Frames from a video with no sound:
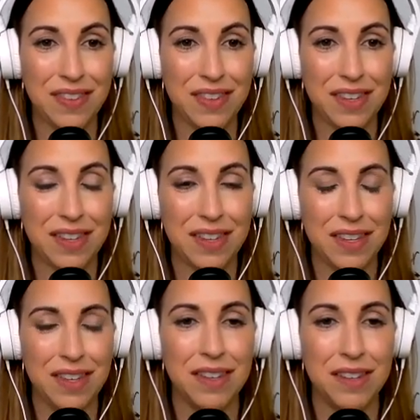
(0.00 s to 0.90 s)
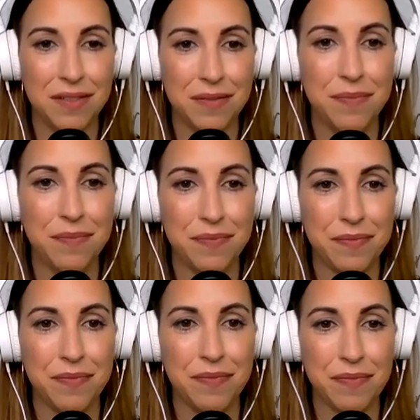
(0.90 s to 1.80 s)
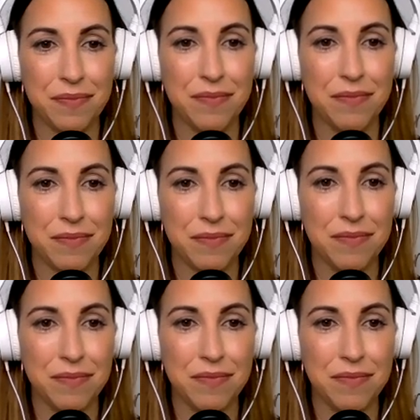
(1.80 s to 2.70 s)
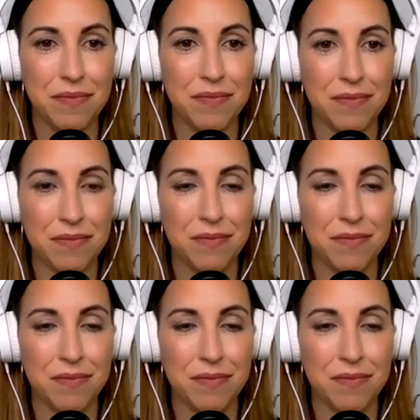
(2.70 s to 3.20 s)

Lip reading: (silent)